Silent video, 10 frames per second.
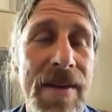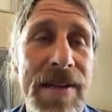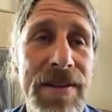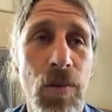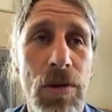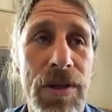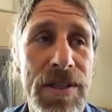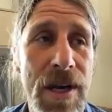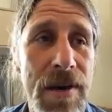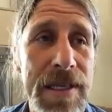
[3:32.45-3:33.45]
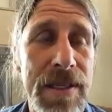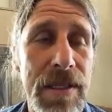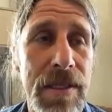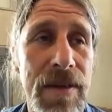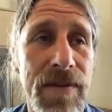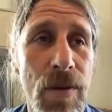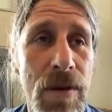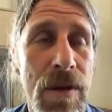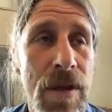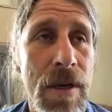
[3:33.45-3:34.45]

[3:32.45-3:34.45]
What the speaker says: that the world's starting to look for